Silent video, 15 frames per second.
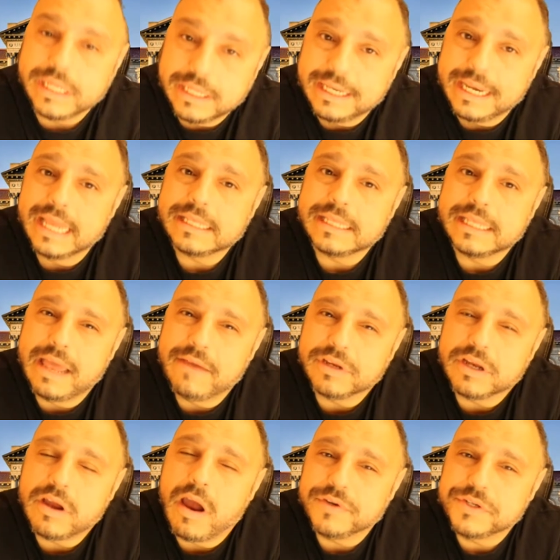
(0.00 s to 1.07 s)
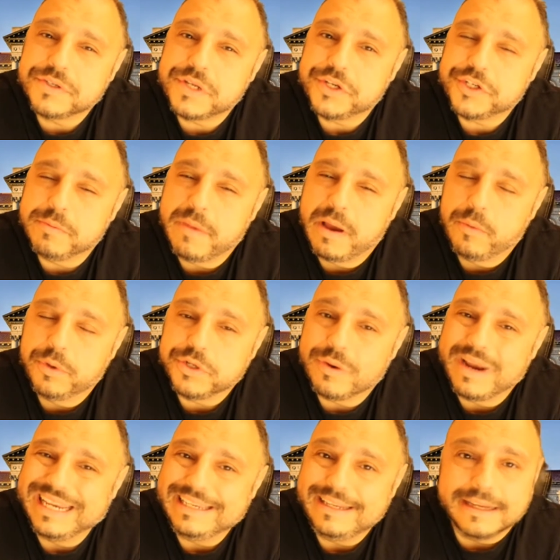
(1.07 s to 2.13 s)
connect and have a conversation about what your
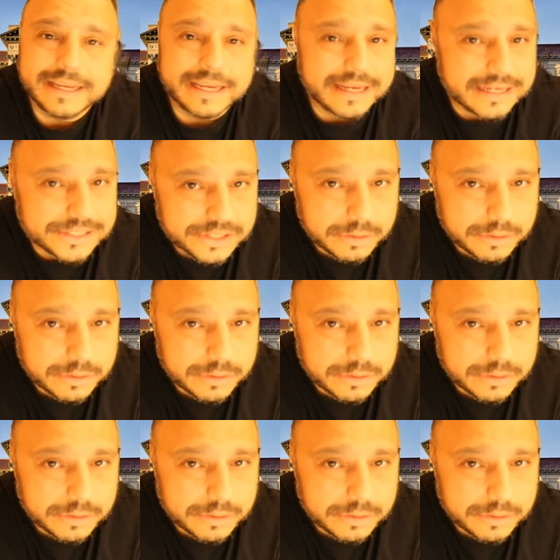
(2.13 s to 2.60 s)
idea is.